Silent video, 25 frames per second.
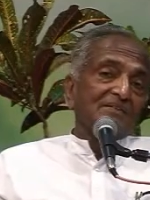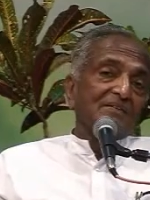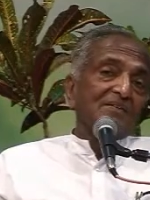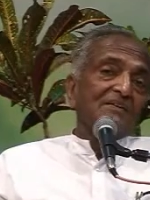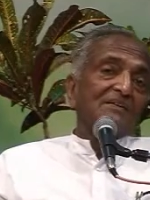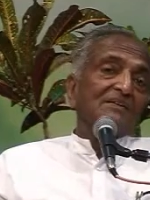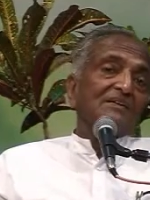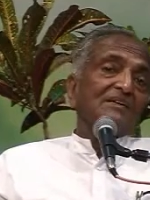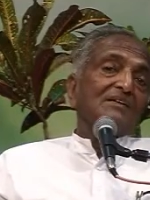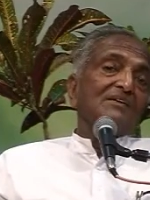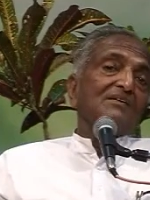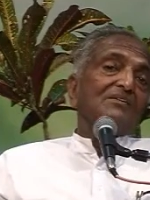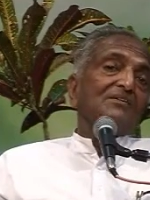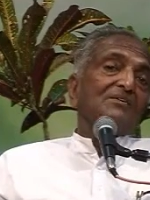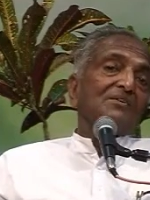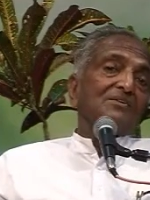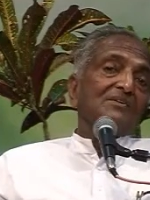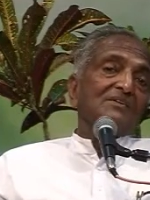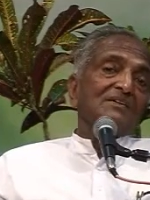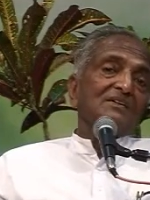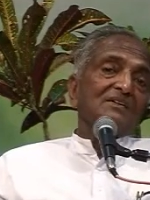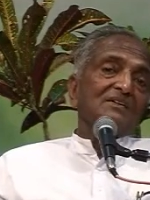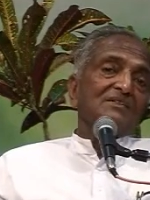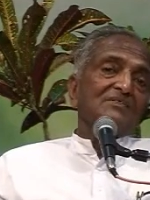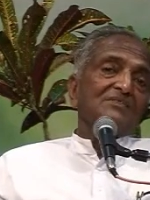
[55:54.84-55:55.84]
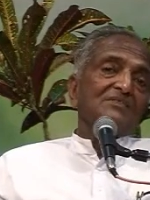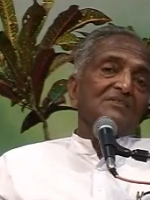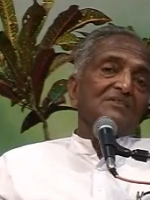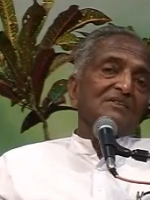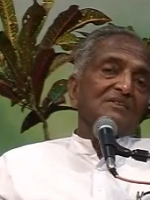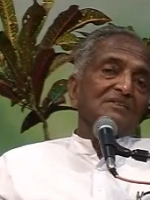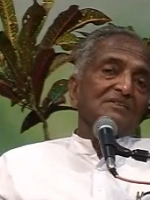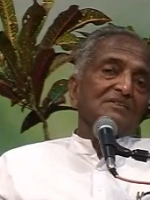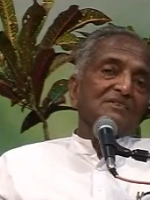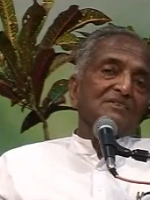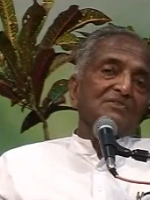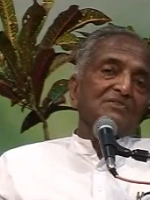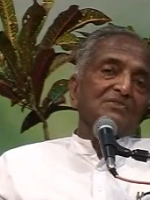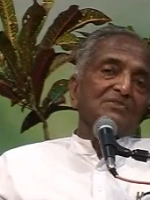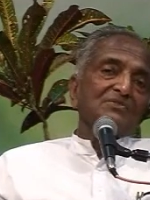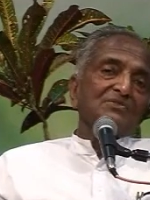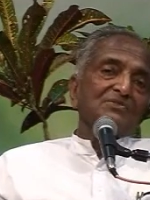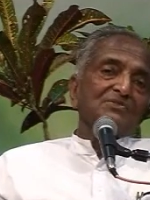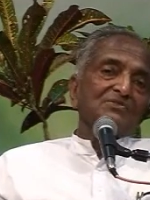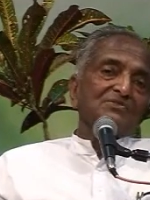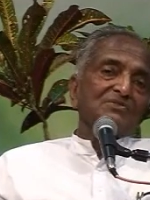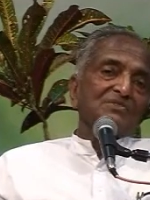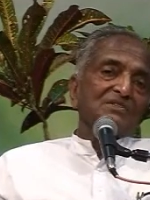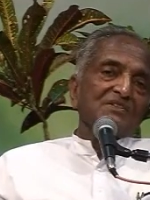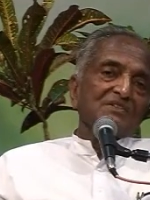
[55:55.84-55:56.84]
detailed contact with this
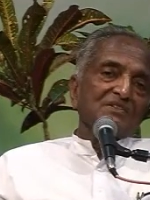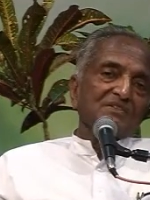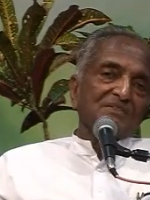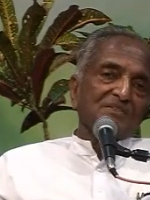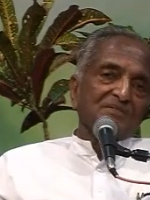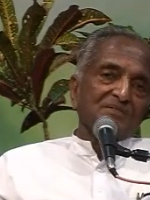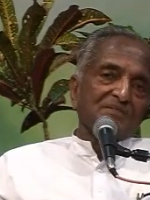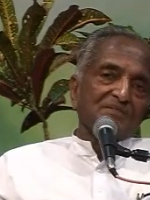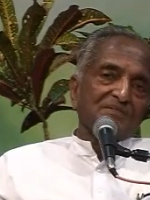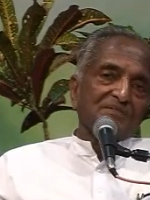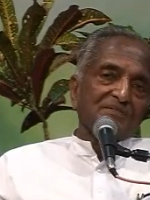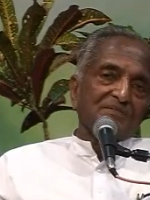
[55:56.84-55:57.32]
institution,